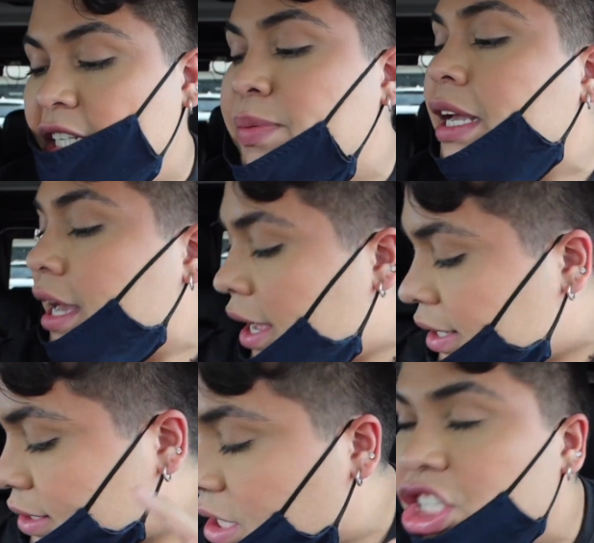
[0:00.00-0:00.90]
it's
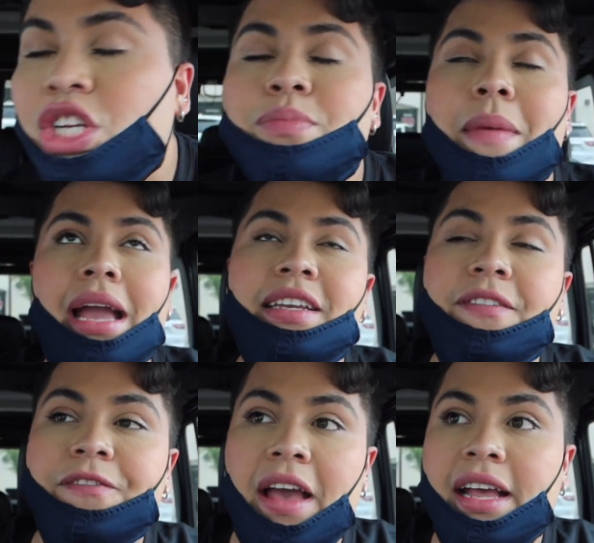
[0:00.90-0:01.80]
because, to my
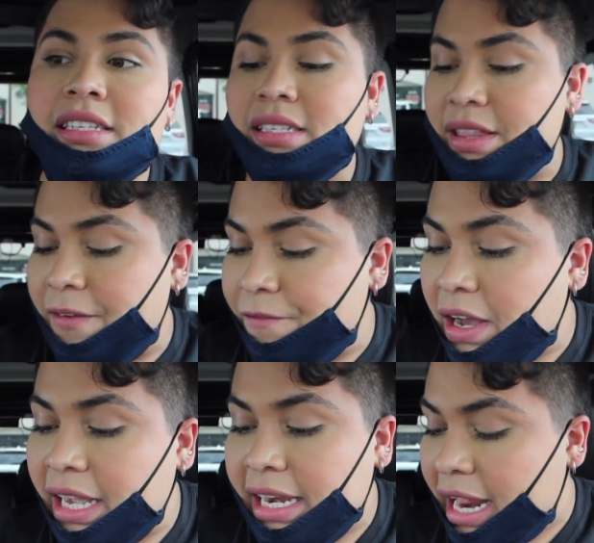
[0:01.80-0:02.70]
defense, the
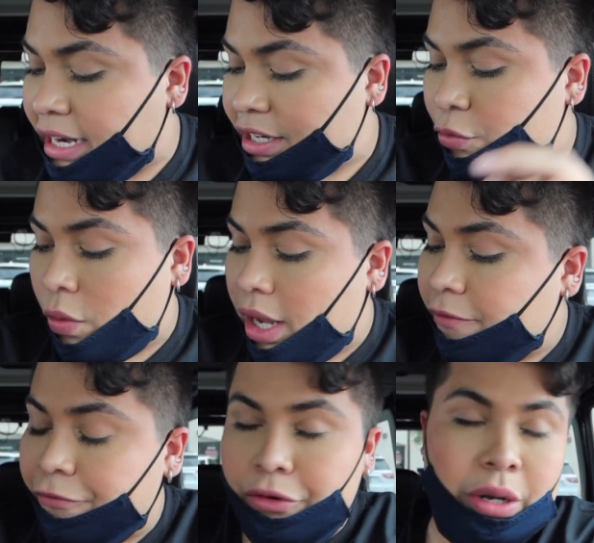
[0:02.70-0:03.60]
fucking
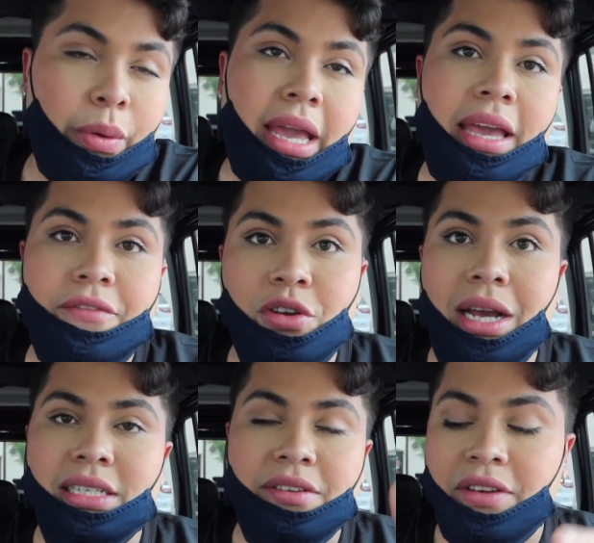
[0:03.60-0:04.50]
91 freeway, if you
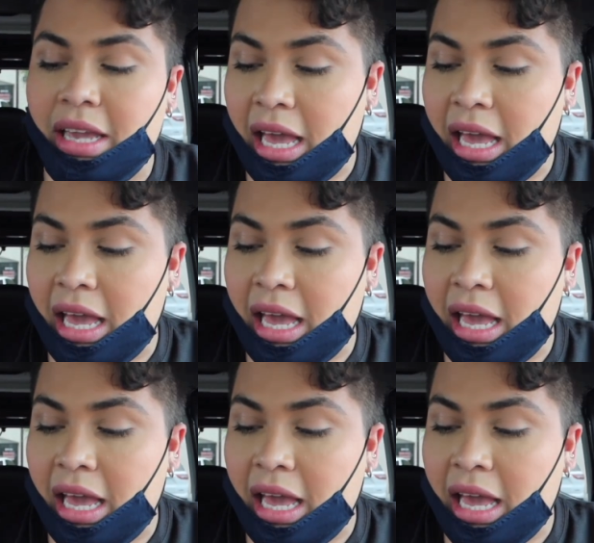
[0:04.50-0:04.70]
guys live in